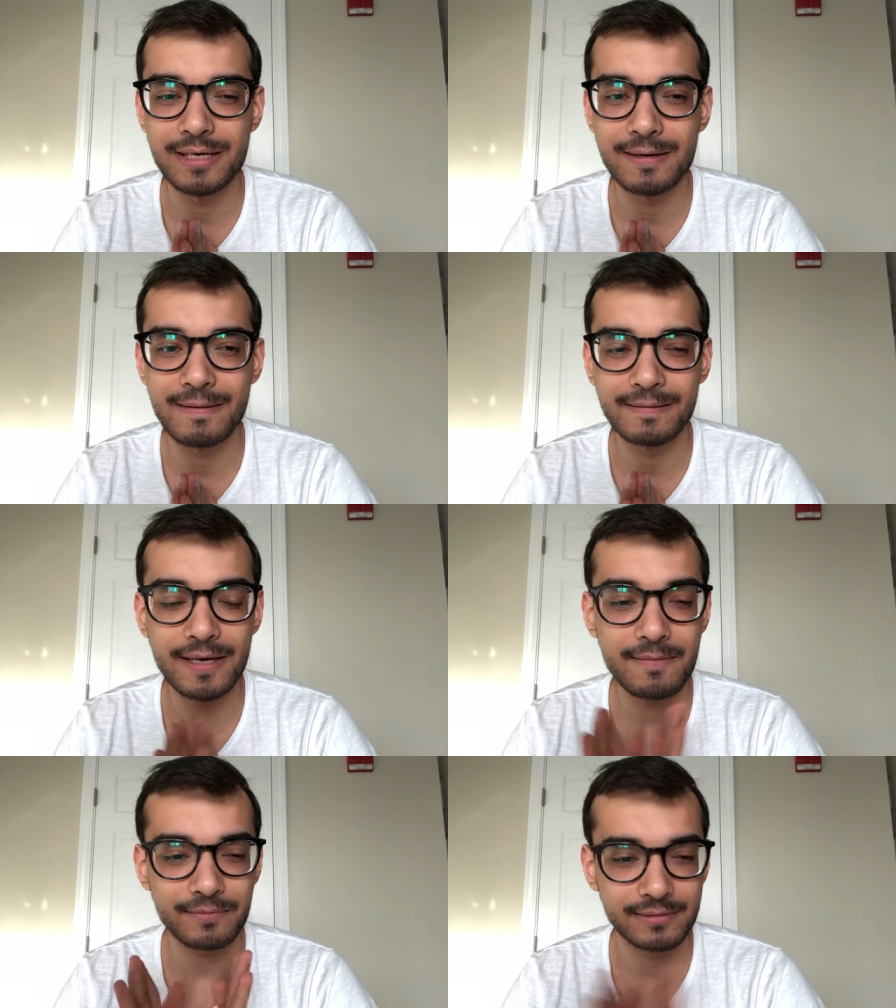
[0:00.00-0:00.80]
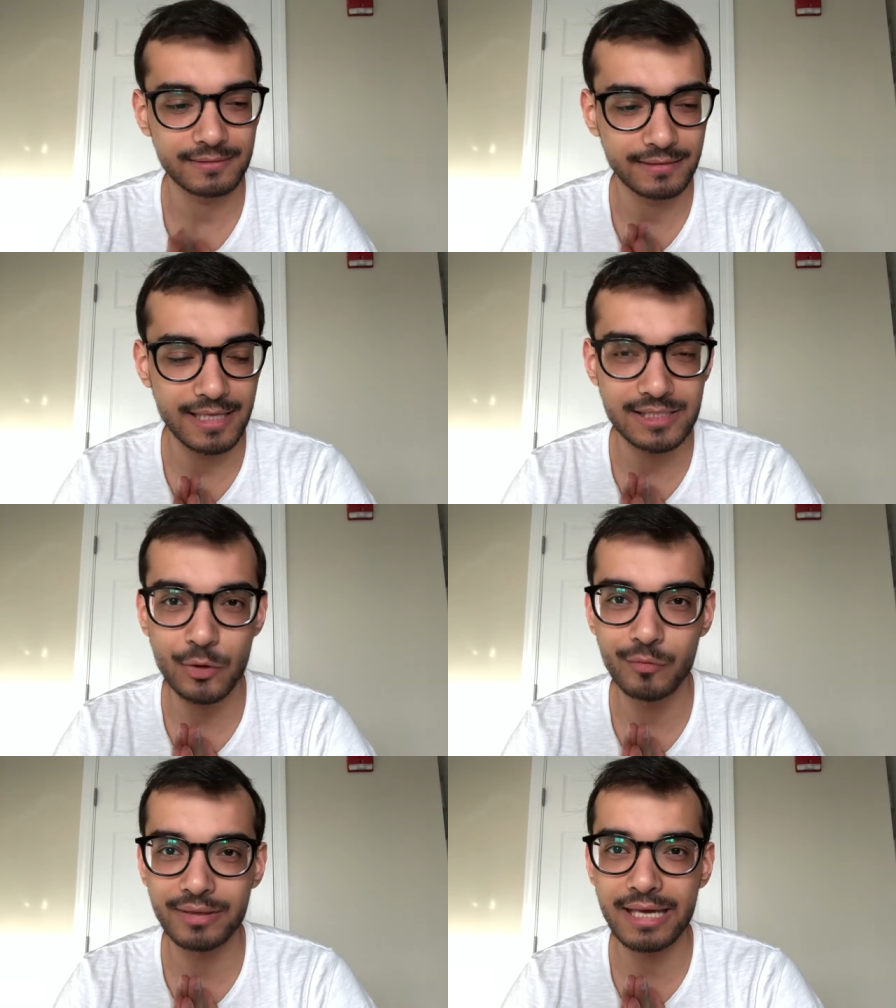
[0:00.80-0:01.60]
Yeah, that's
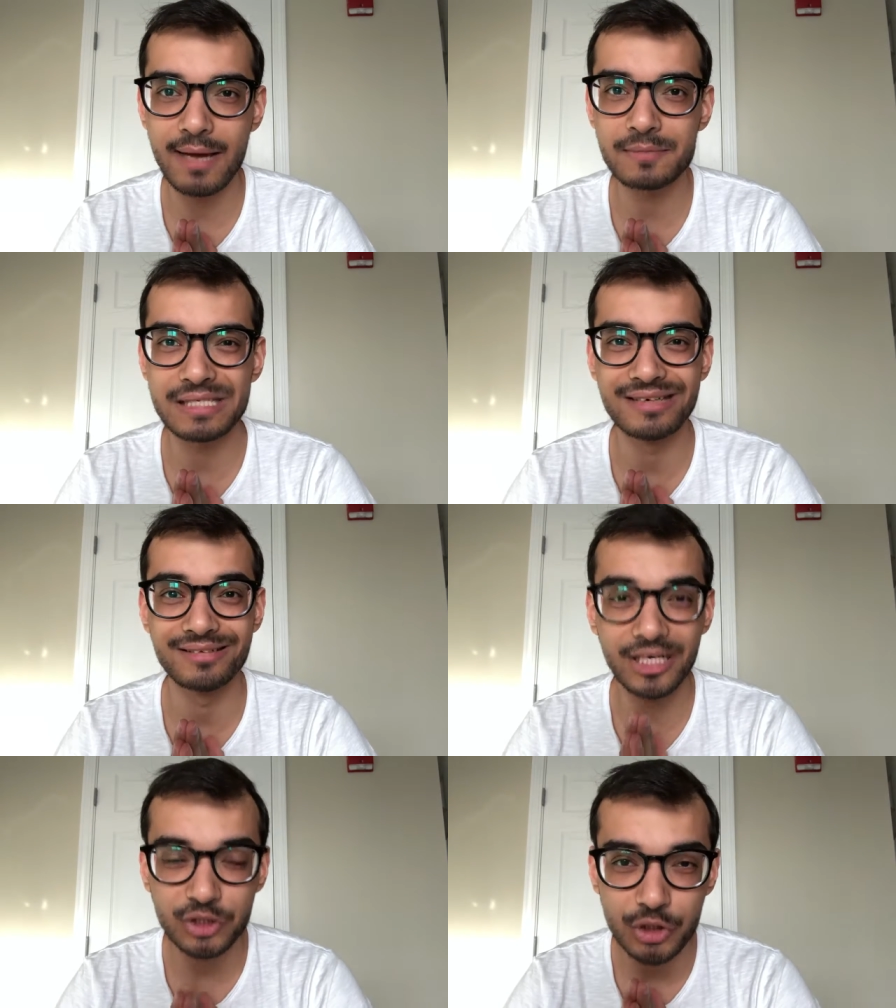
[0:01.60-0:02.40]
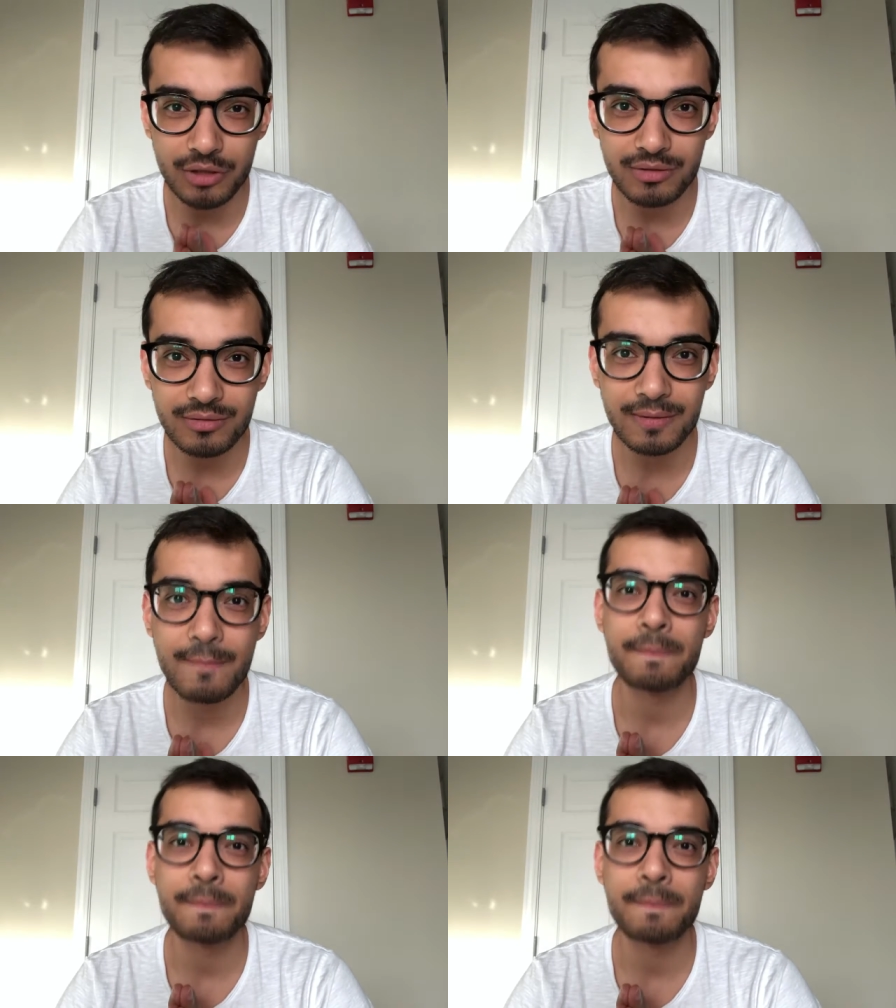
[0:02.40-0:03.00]
Code with Kaps in a nutshell.